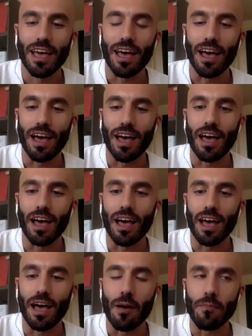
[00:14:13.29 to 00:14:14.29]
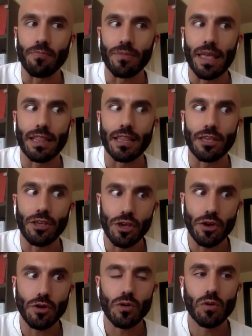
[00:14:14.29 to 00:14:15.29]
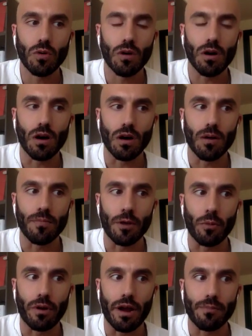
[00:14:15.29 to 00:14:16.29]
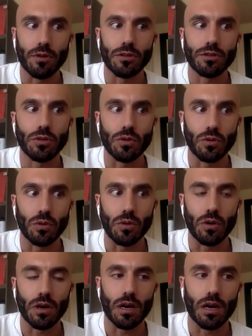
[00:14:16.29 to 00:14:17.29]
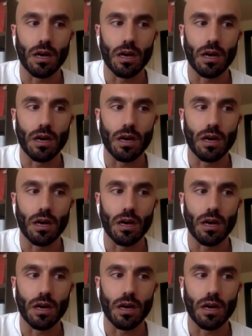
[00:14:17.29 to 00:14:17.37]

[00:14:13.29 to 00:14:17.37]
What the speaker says: And you were able to